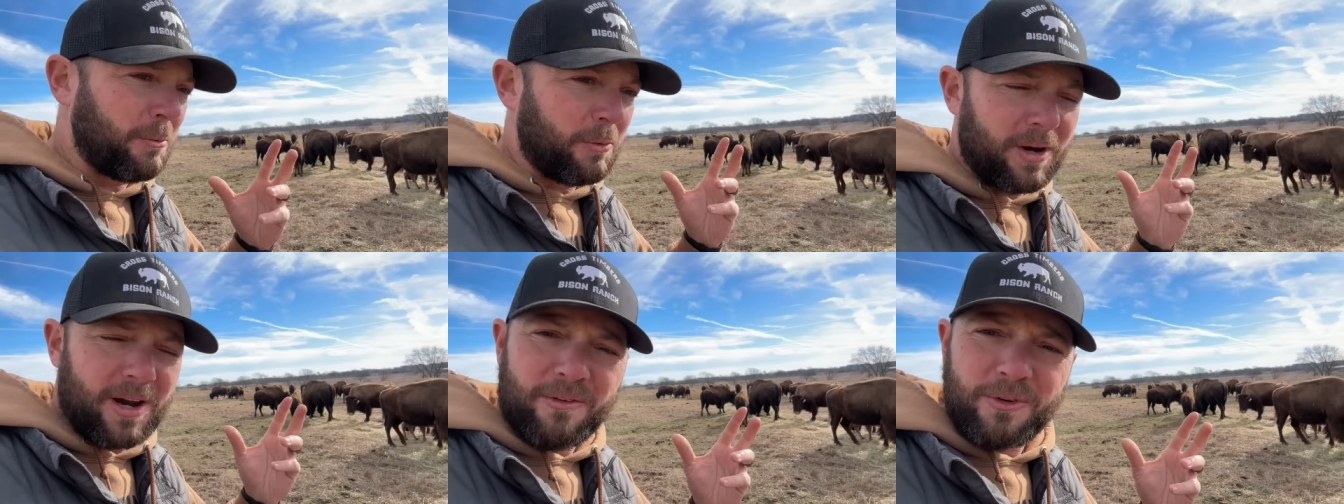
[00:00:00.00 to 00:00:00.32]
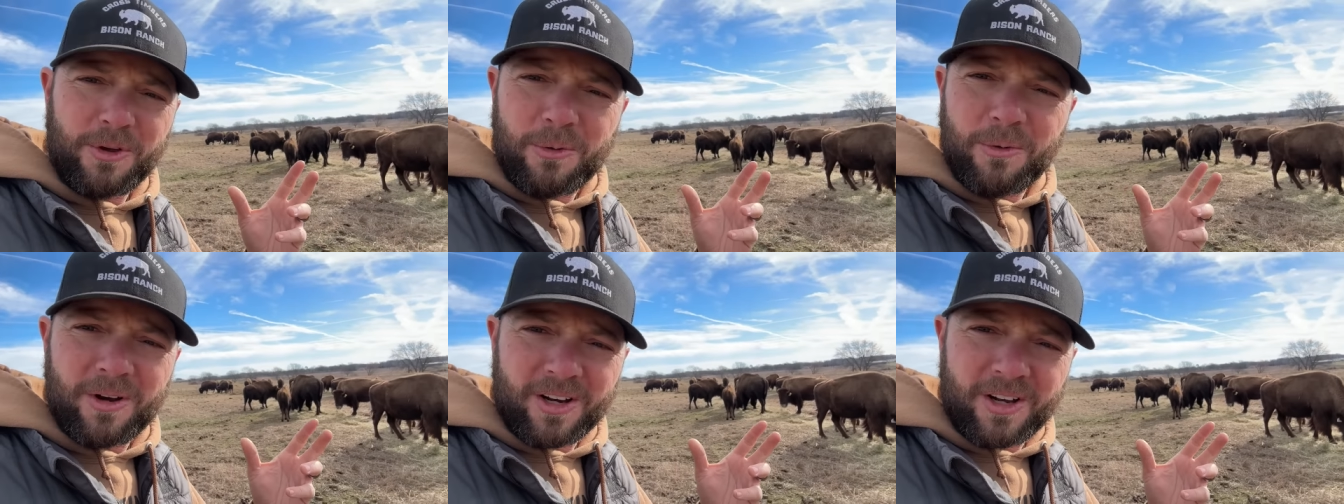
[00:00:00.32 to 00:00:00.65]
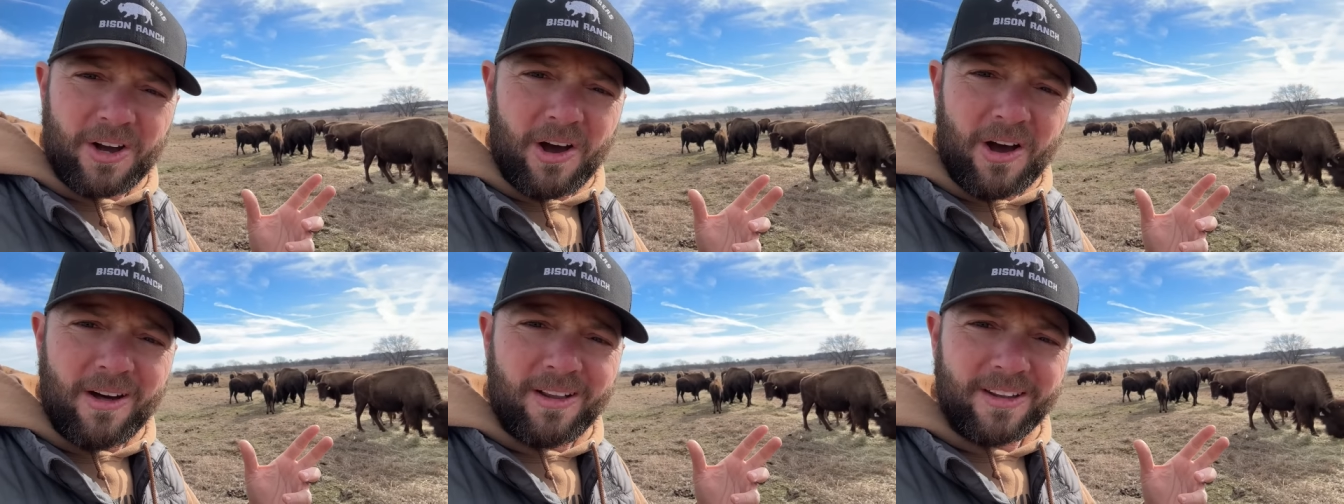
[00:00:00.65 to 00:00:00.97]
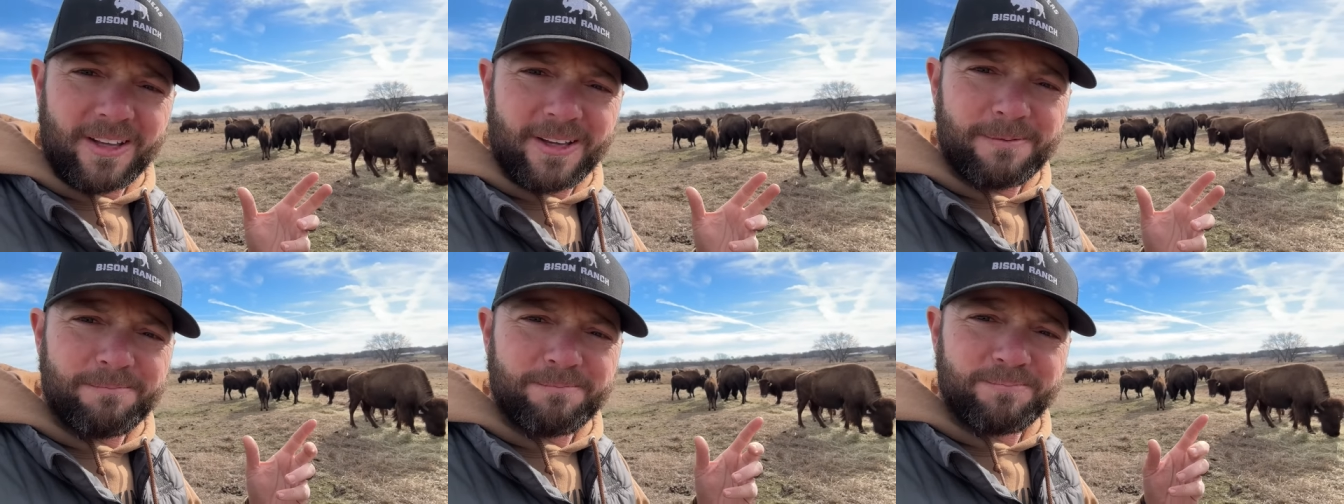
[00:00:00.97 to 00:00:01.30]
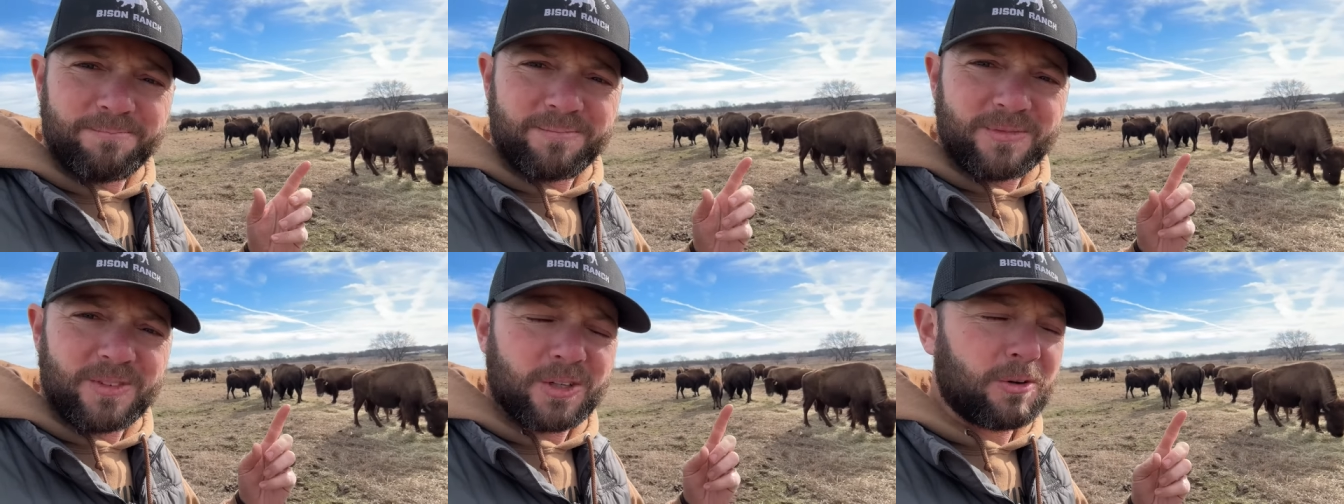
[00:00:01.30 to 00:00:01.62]
whatever you want to call it,
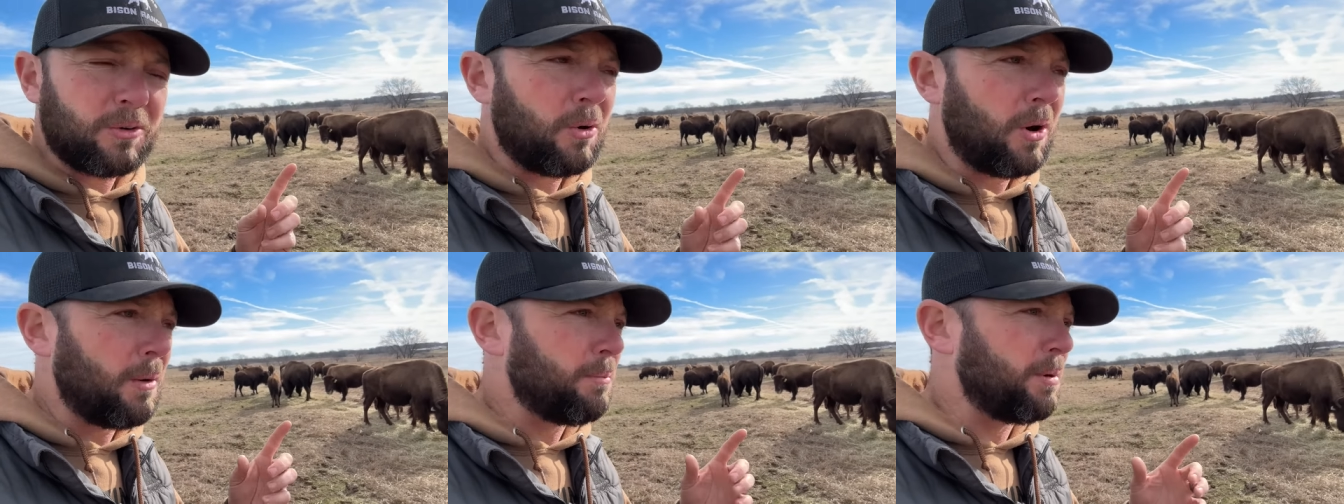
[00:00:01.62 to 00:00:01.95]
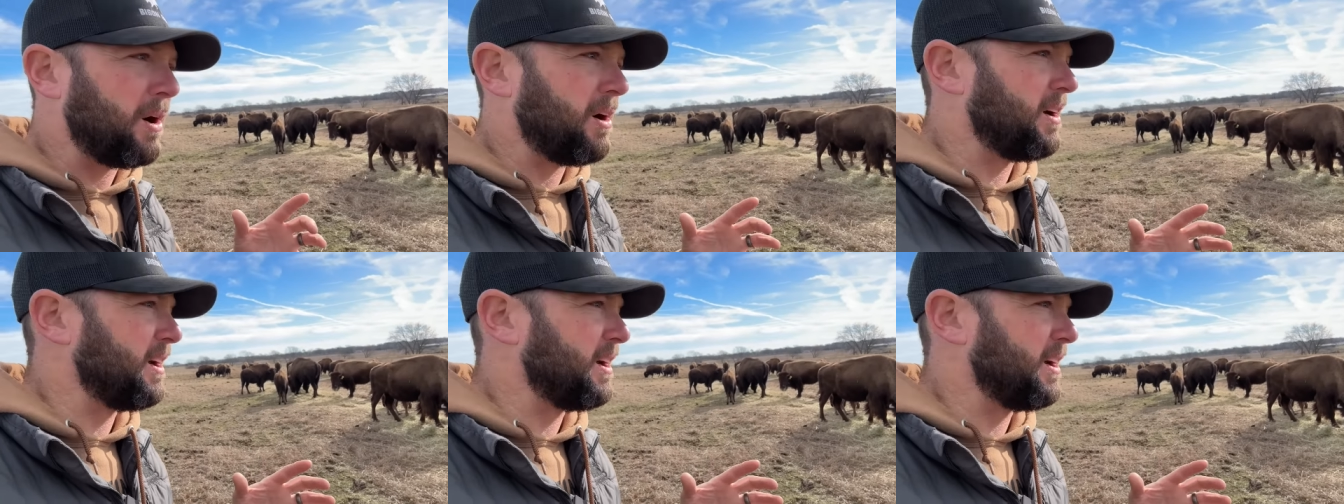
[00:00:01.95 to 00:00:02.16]
the quapaw